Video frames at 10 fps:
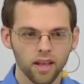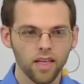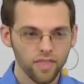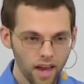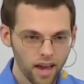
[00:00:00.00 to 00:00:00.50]

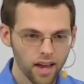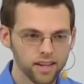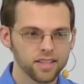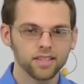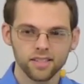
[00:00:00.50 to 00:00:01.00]
And
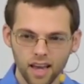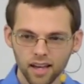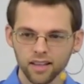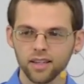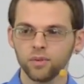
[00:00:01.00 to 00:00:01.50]
that is
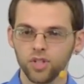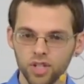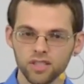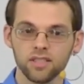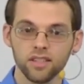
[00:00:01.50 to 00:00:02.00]
exactly what
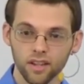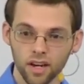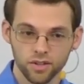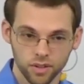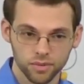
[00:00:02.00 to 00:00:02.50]
Jesus did
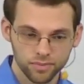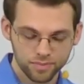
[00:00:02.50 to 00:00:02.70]
not do.